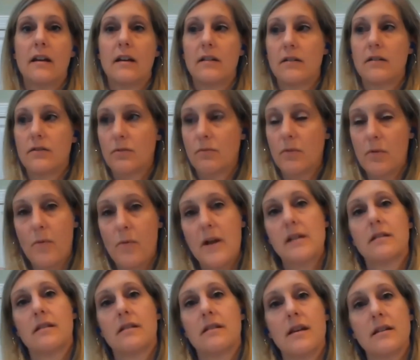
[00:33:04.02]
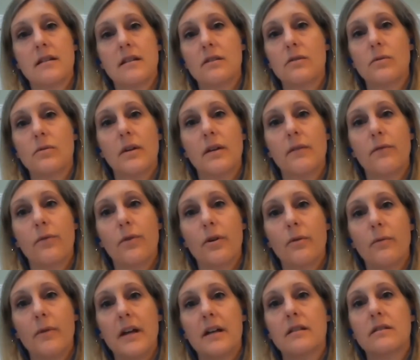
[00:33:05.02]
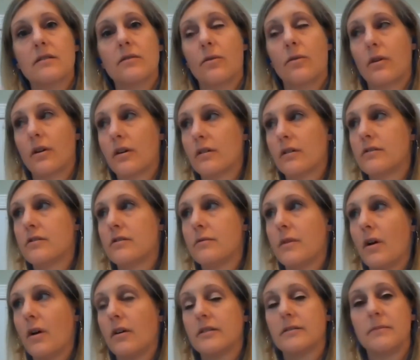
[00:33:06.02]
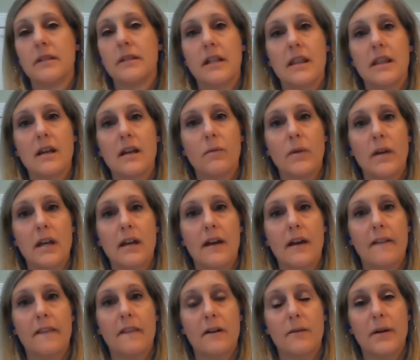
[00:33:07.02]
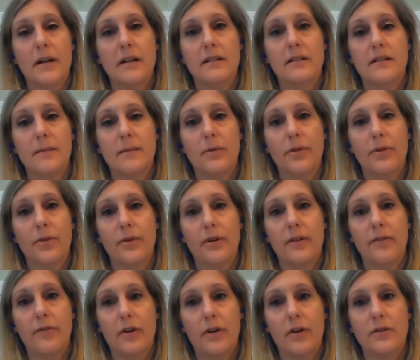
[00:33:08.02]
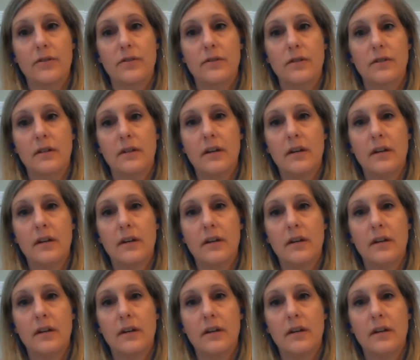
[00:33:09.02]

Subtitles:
Should we wait till the end of the 24 weeks, or do we ultimately think we can get there by December 31st?